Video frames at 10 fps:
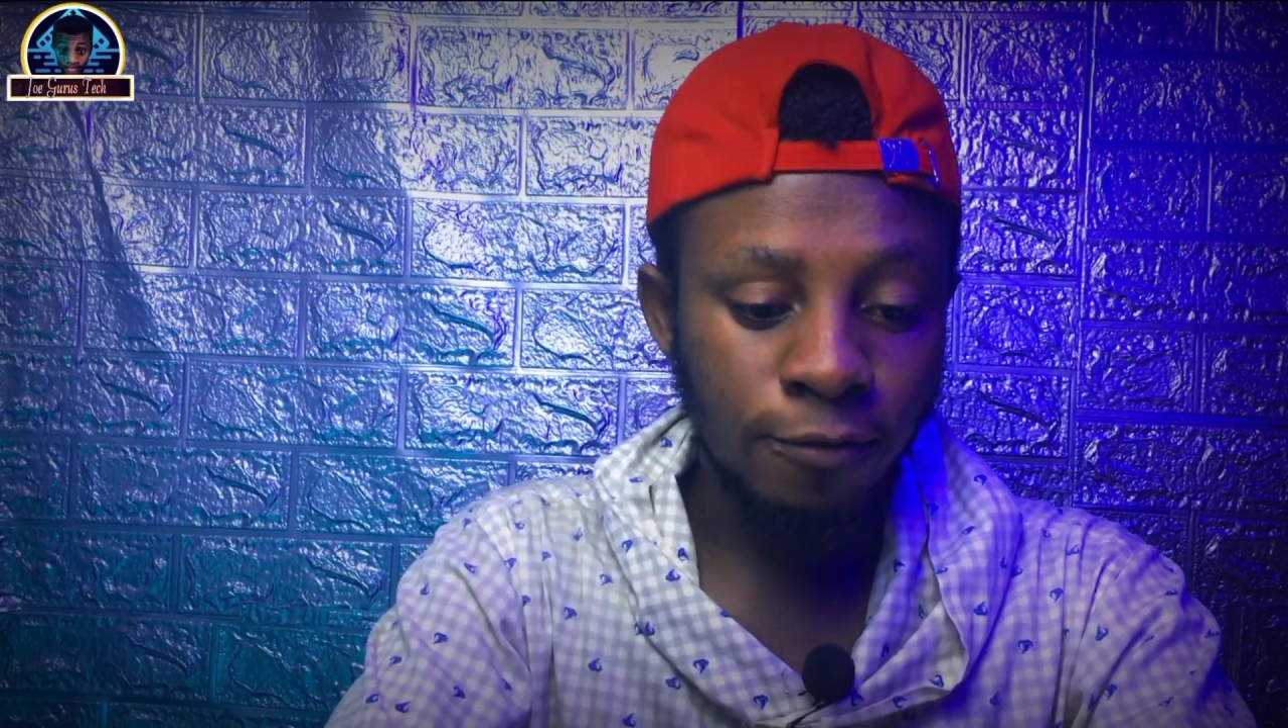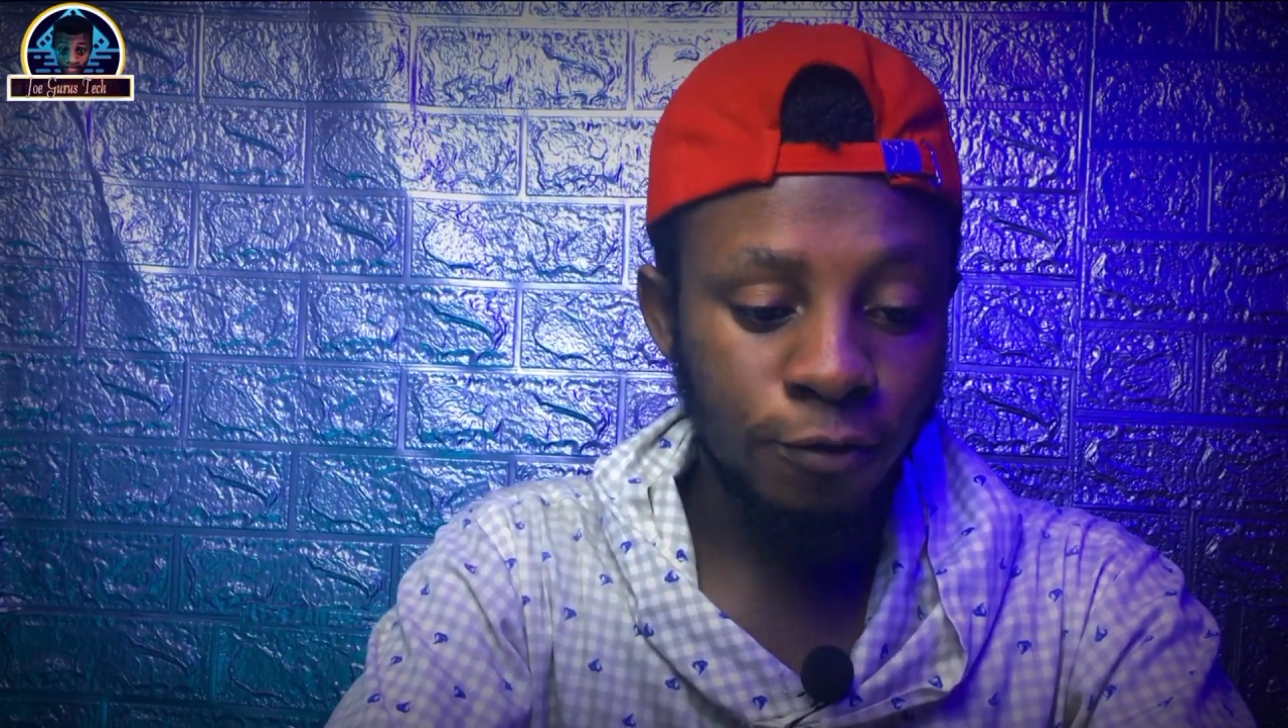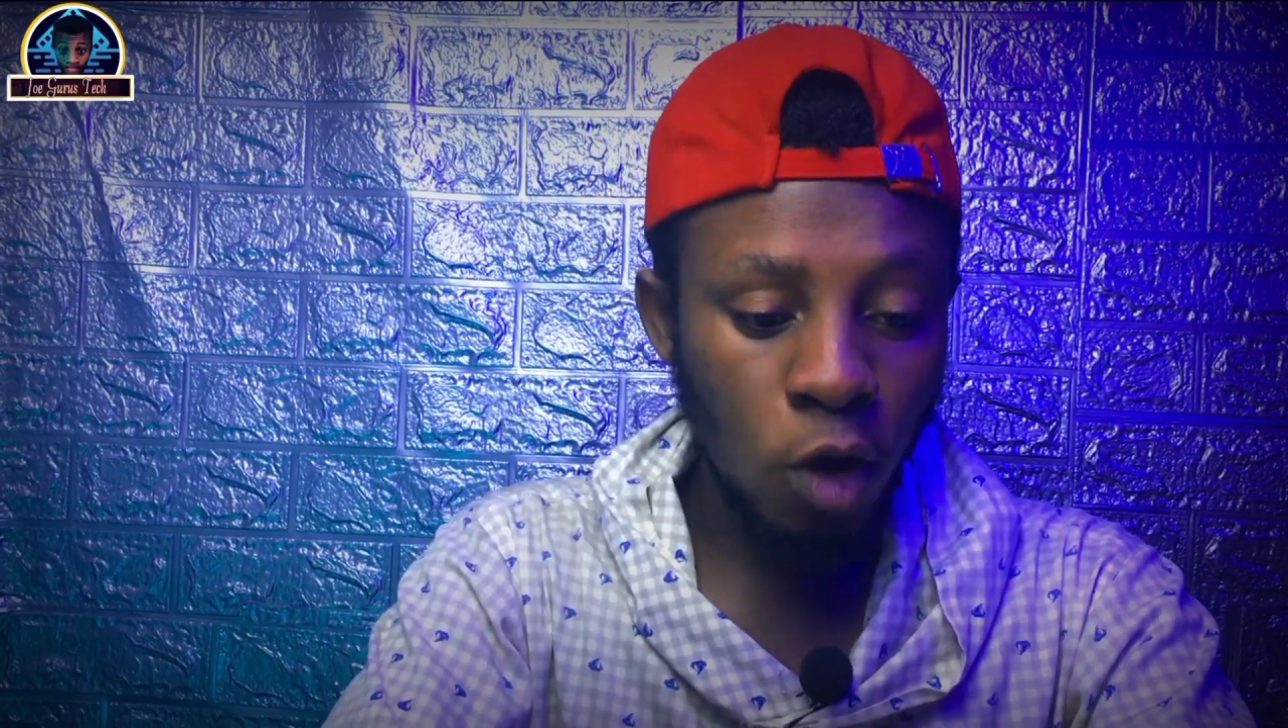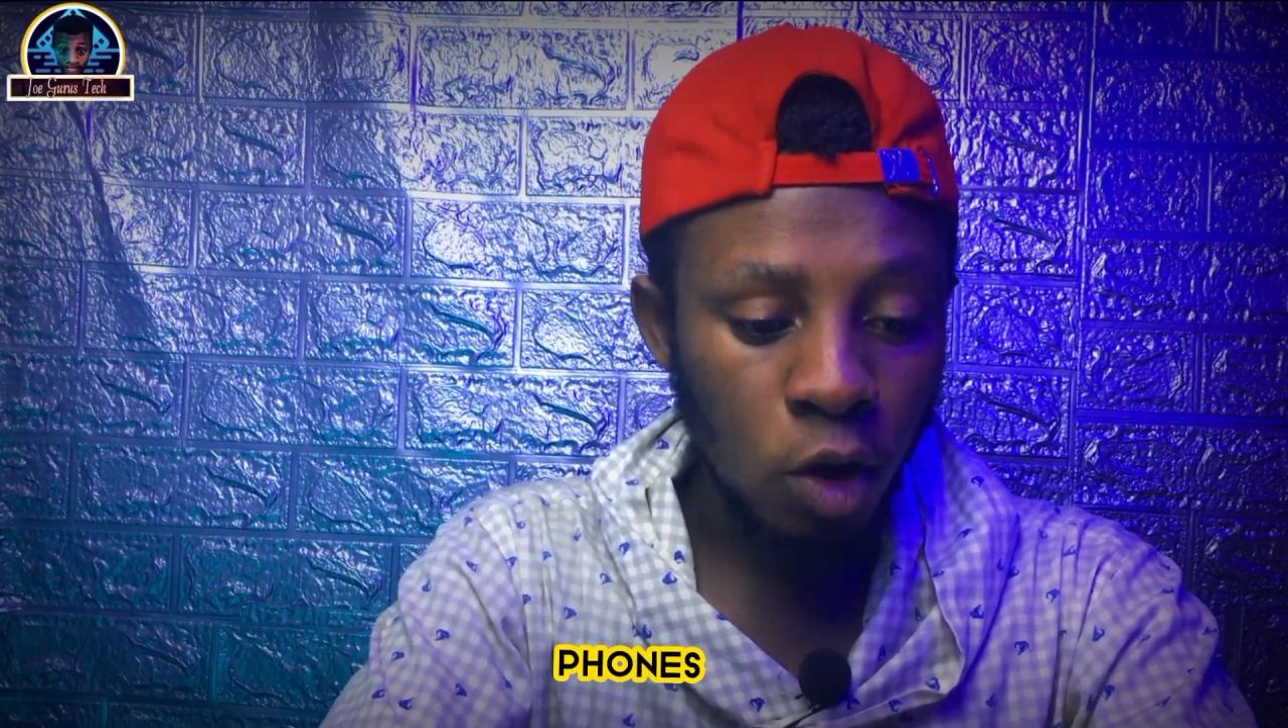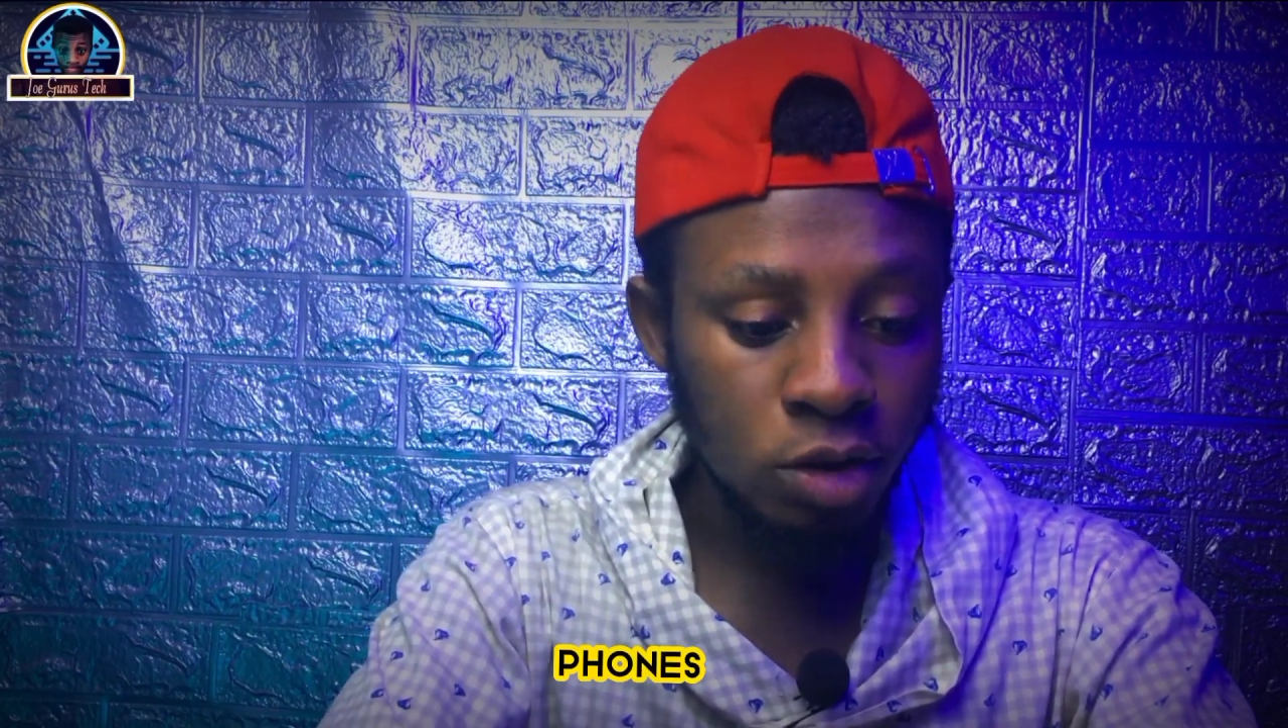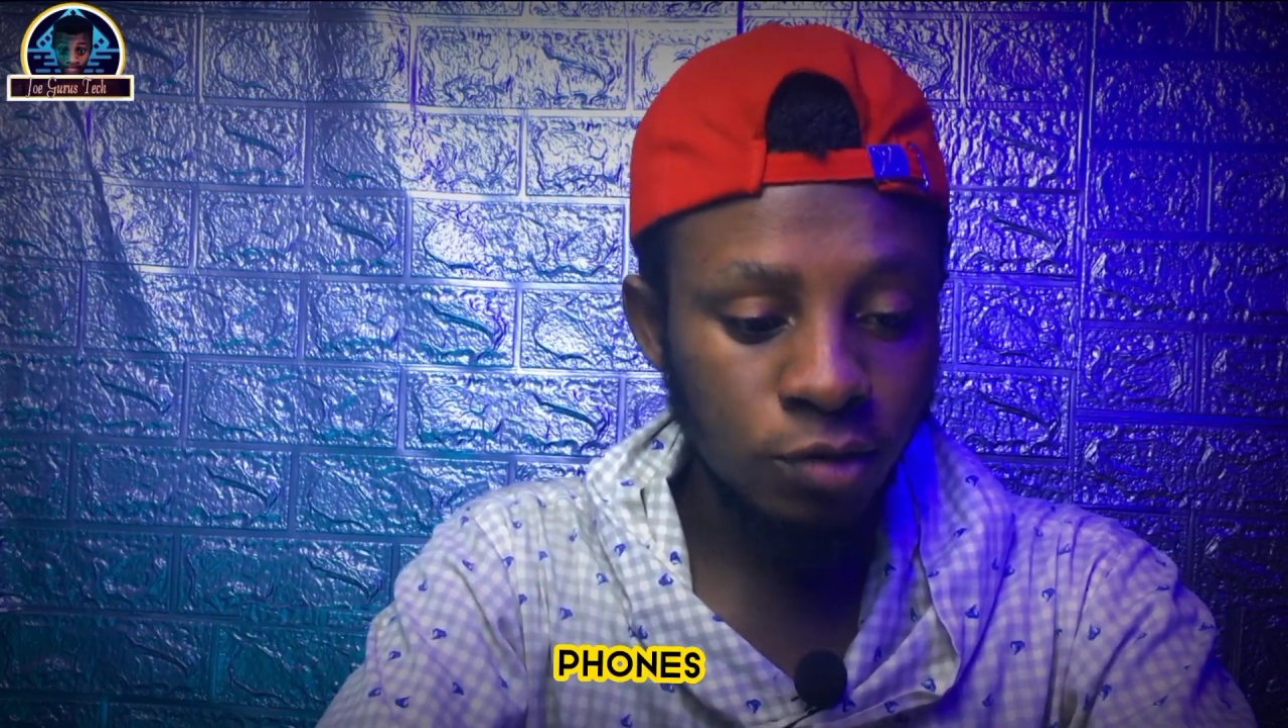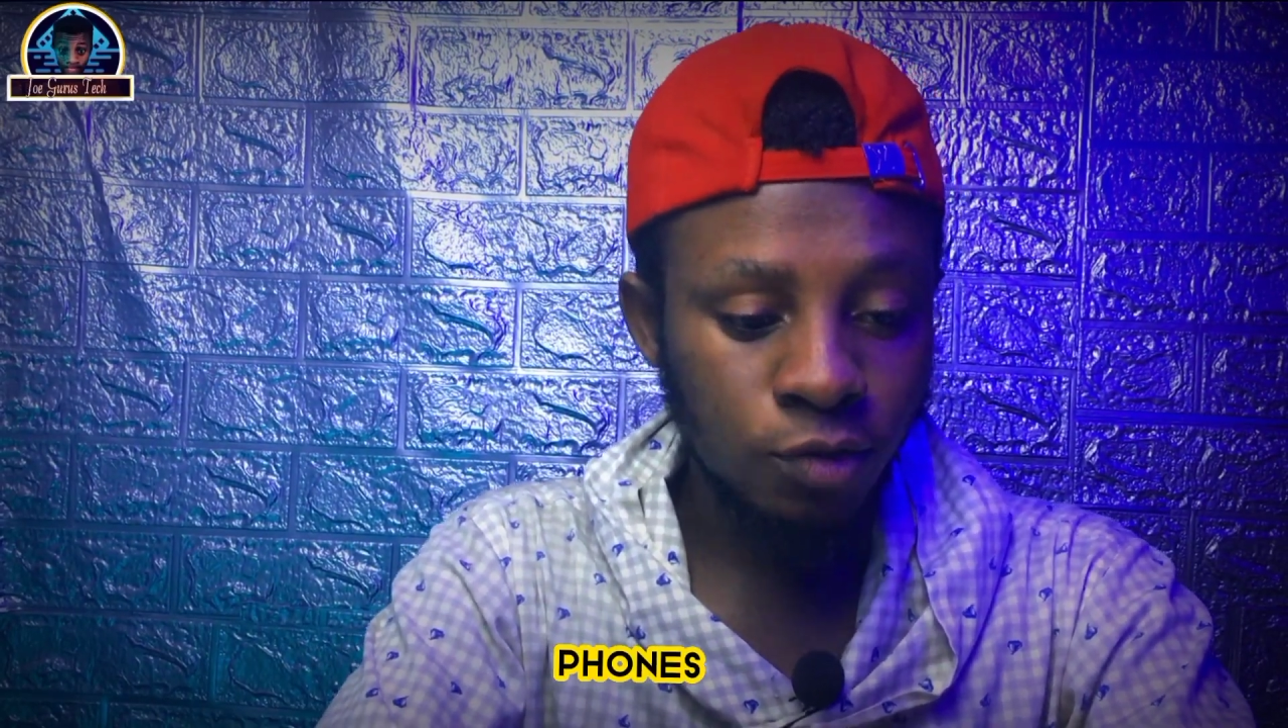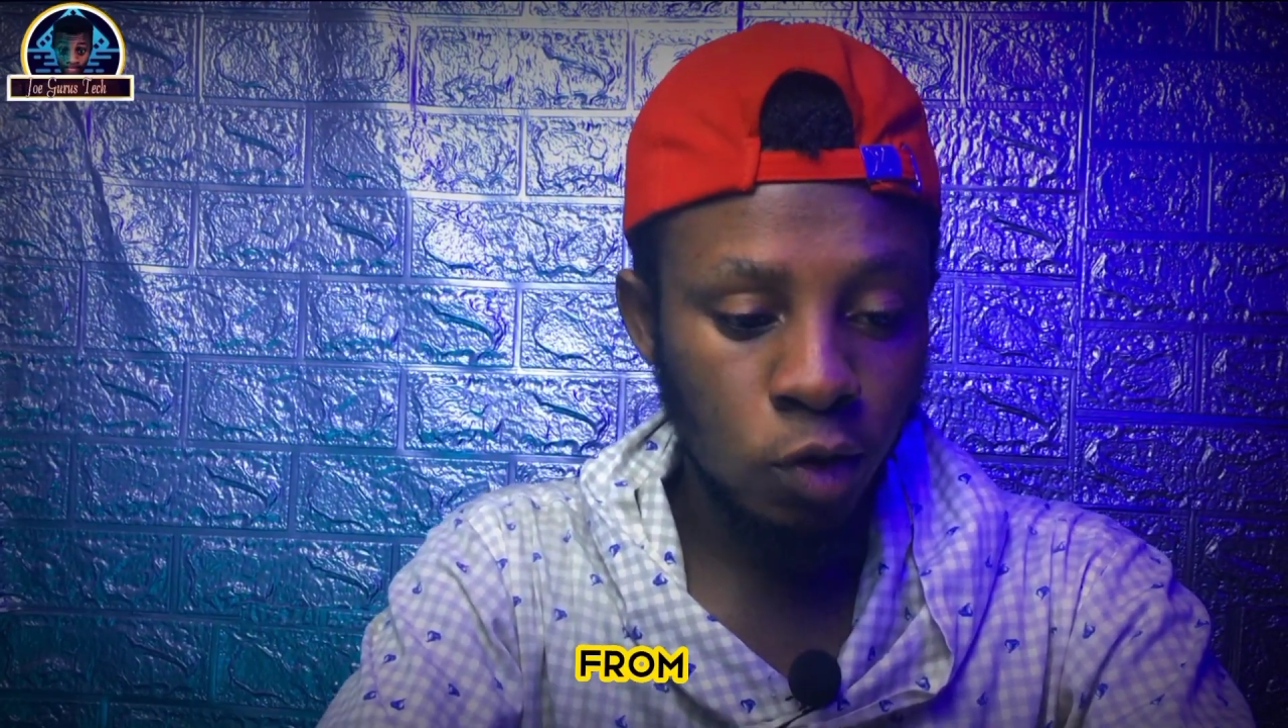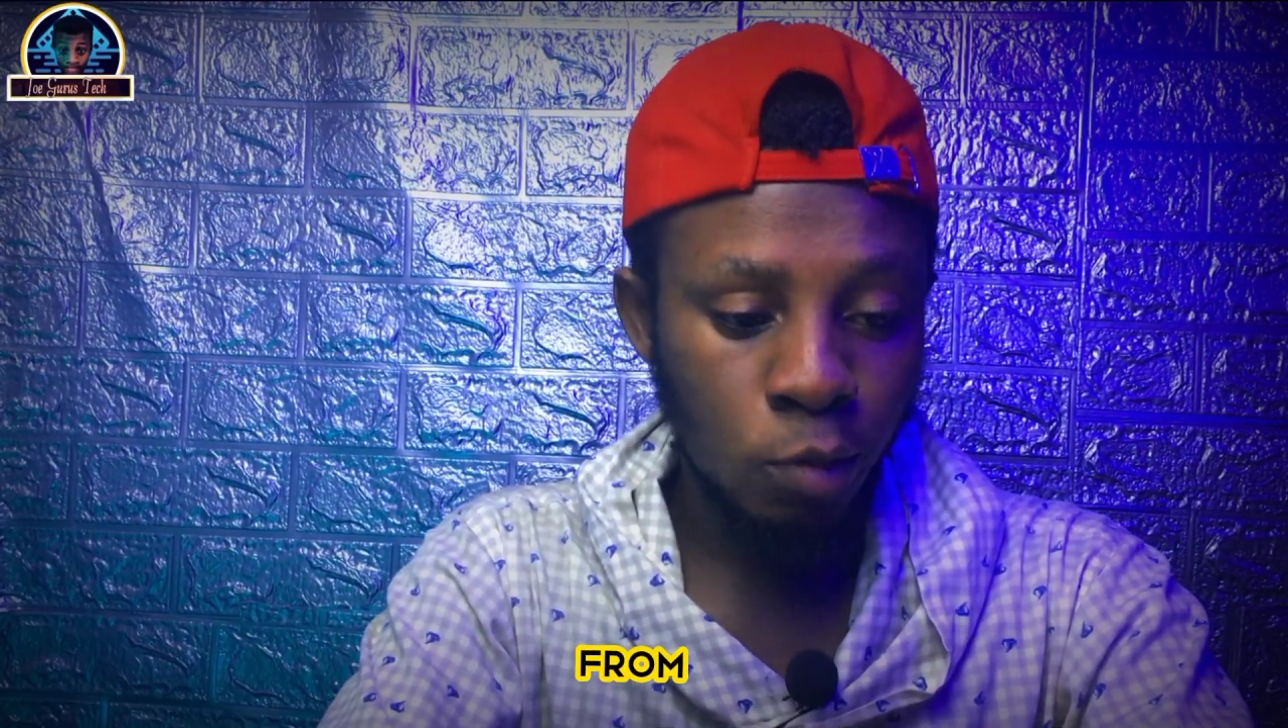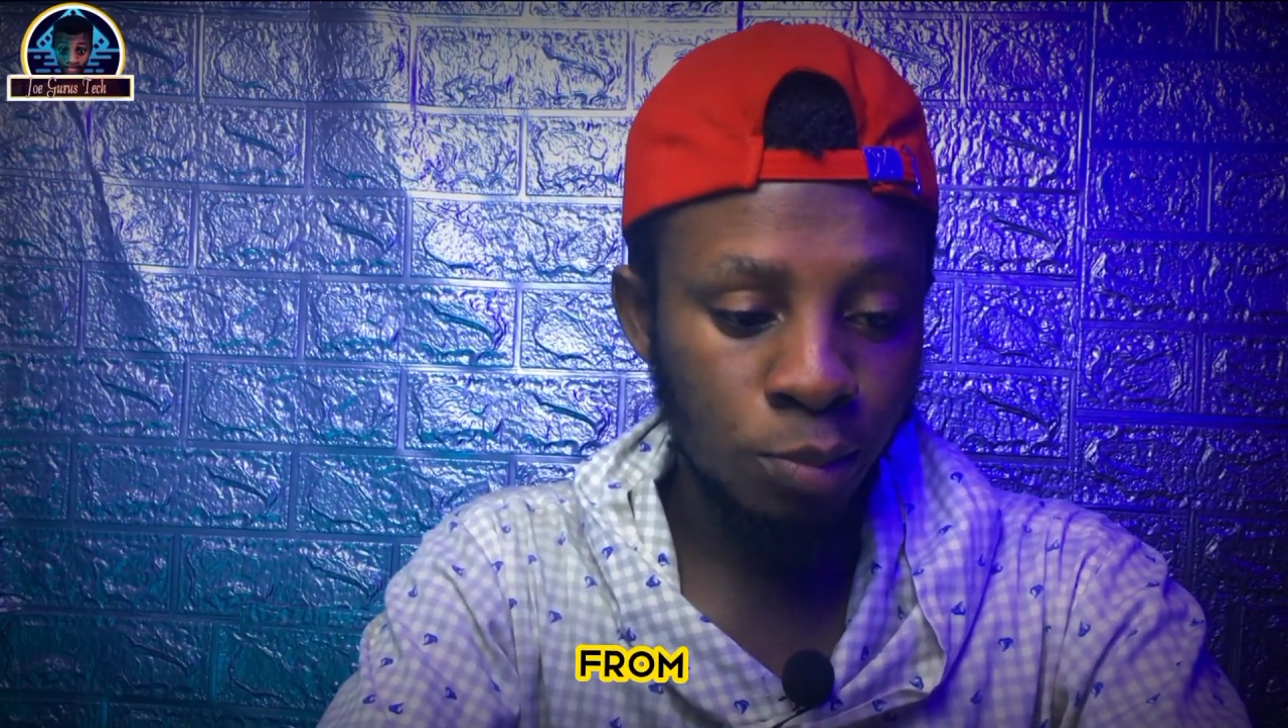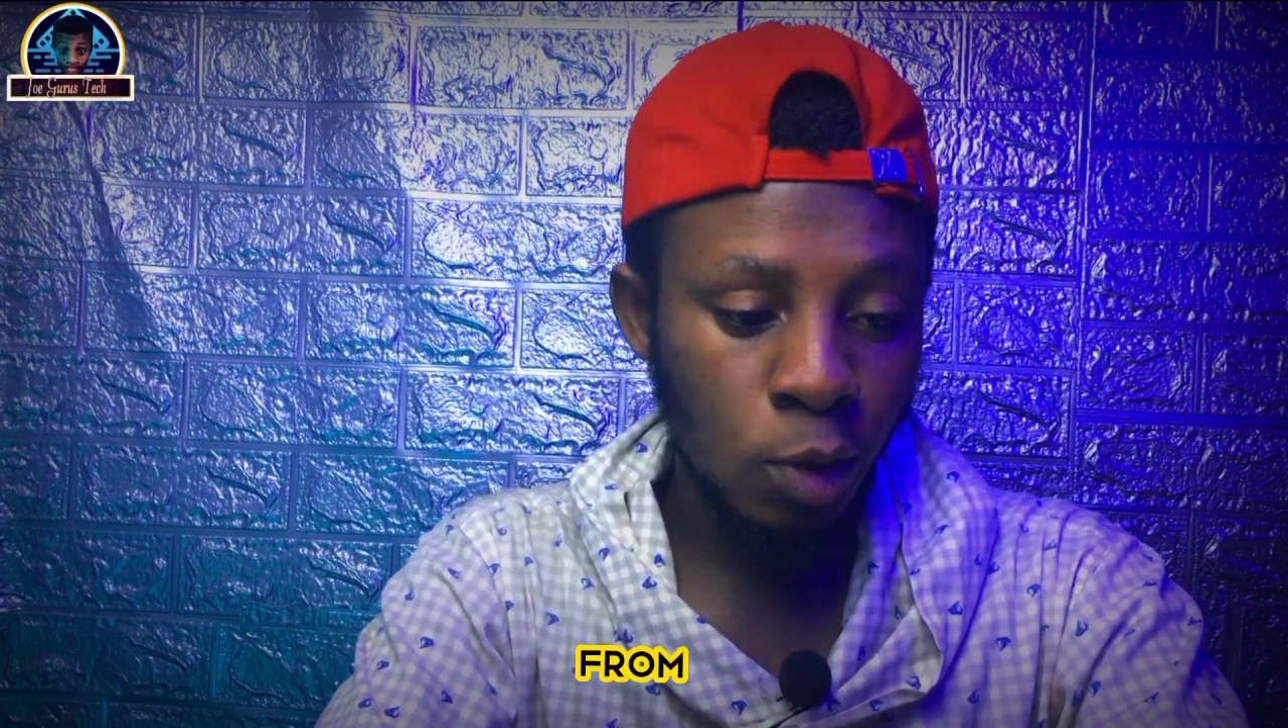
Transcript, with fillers: funds from